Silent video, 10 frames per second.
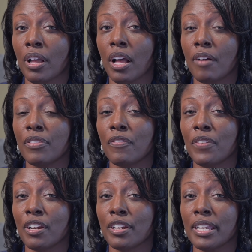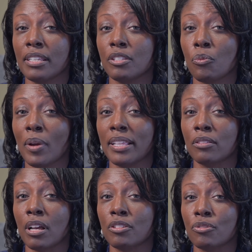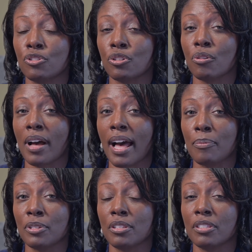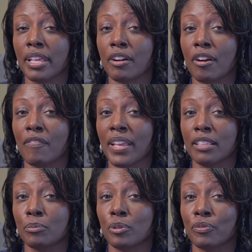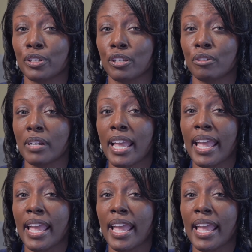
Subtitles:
of the various weight loss surgical options that are available for you